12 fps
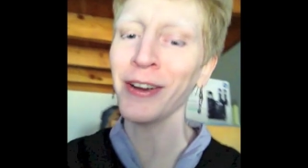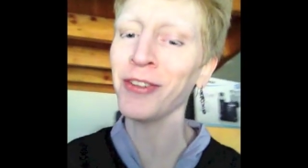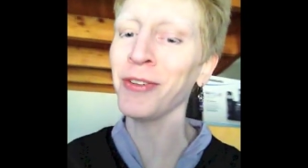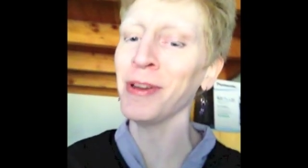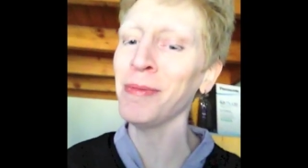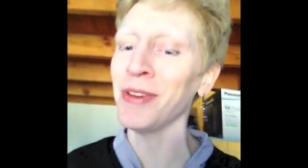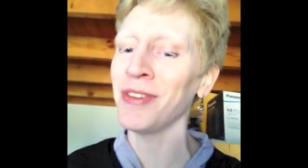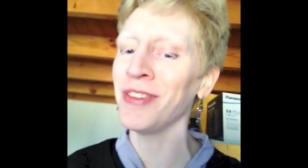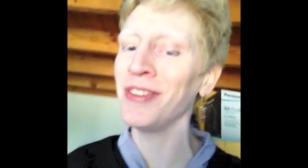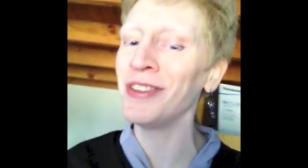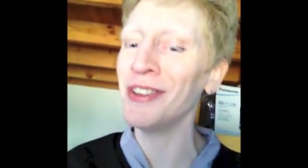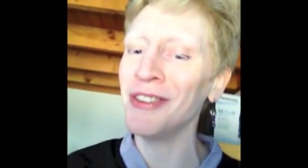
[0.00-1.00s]
out to, him
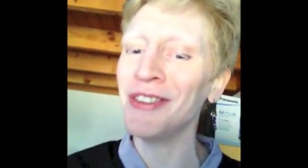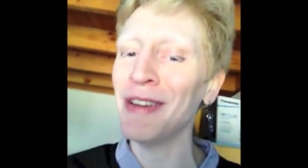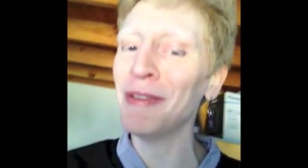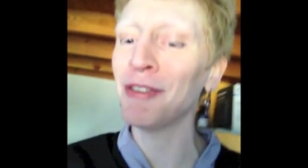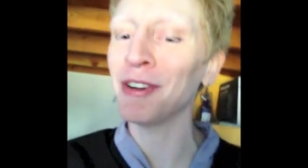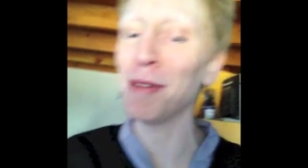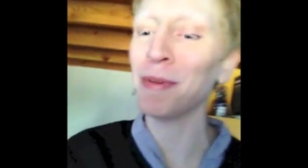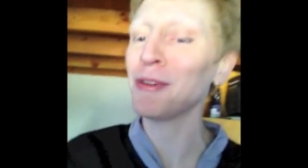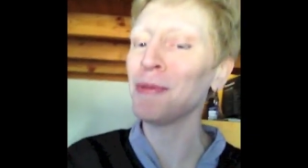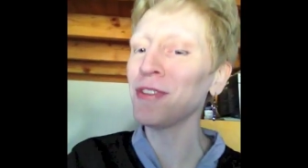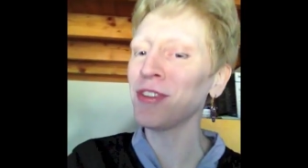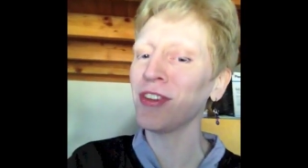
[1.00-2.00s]
to demonstrate it, but it's
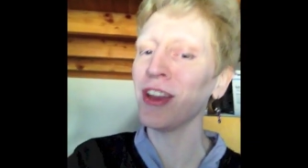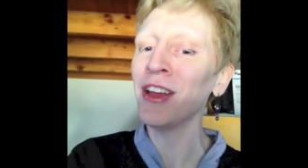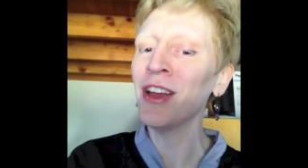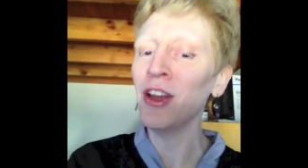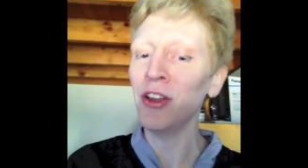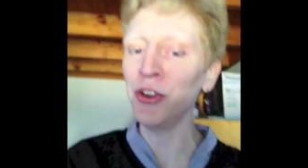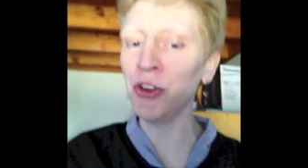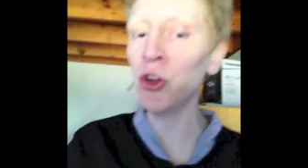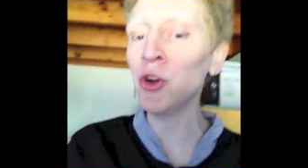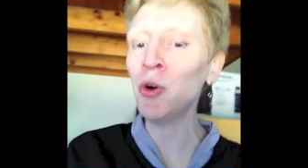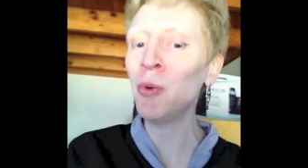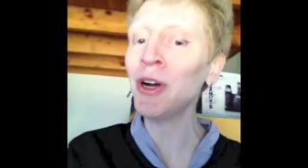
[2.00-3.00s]
supposed to say,
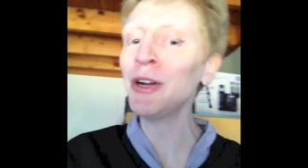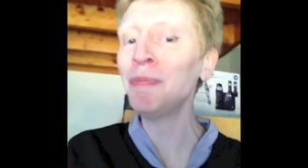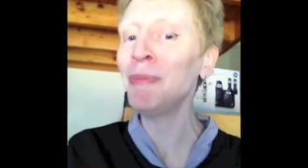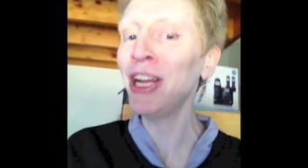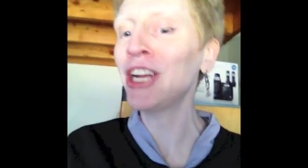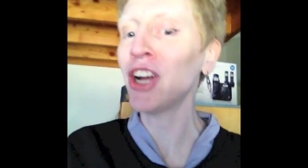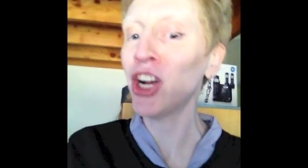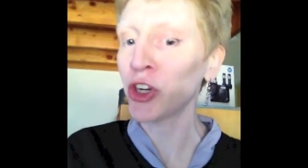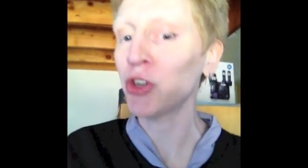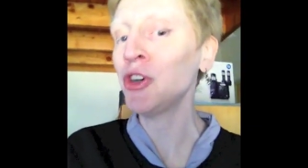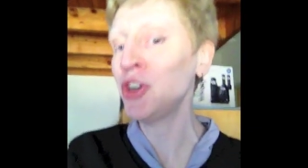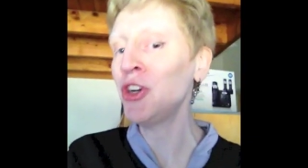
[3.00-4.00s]
you would make a
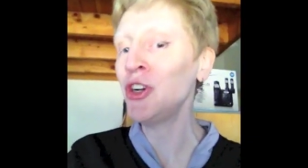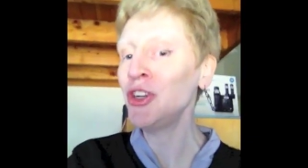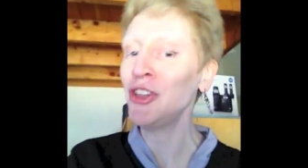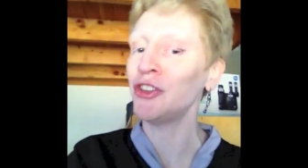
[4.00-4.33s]
good